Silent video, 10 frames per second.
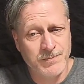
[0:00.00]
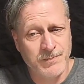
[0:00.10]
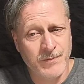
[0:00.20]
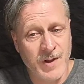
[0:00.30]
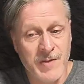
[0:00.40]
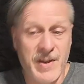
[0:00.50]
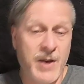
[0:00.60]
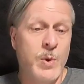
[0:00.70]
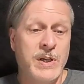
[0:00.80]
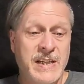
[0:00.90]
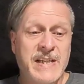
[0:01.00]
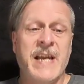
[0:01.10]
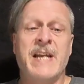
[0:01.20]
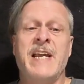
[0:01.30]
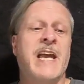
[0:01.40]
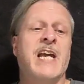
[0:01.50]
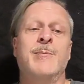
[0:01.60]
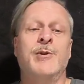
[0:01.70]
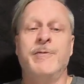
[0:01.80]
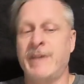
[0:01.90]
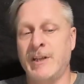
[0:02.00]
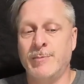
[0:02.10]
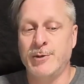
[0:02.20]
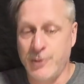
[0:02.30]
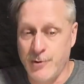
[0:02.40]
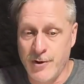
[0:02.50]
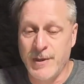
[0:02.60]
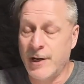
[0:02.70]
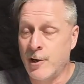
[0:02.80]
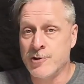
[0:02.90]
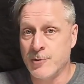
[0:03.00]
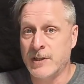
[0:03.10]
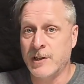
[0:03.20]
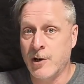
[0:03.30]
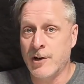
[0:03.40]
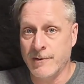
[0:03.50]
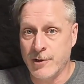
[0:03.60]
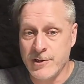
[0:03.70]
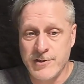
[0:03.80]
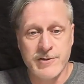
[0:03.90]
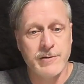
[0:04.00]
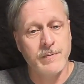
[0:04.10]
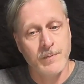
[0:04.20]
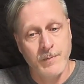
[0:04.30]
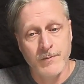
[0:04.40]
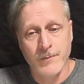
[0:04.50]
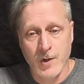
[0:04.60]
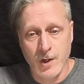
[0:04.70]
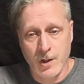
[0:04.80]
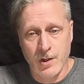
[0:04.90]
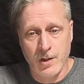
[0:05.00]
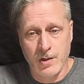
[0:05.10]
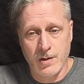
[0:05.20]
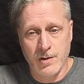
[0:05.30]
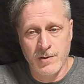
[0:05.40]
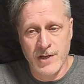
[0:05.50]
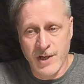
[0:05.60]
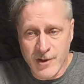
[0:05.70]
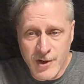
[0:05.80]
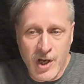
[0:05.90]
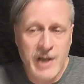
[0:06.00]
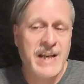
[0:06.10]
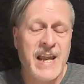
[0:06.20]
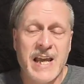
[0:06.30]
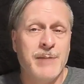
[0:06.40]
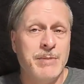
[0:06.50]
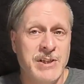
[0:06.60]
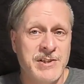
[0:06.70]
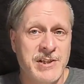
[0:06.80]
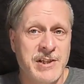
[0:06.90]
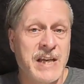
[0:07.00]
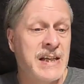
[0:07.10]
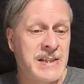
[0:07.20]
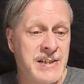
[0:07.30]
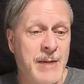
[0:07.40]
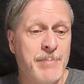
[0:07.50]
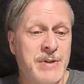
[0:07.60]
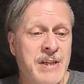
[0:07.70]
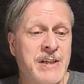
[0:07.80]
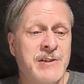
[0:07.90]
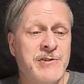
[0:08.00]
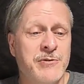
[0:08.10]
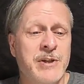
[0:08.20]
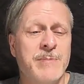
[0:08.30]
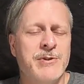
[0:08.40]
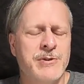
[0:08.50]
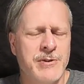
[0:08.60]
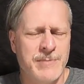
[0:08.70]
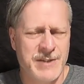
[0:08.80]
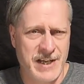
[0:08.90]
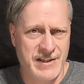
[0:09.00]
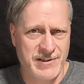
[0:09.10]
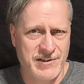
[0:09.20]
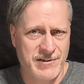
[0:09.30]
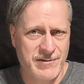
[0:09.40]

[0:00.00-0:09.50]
They will eat any animal available to them and are strictly carnivorous. They are not cannibalistic except in extreme circumstance.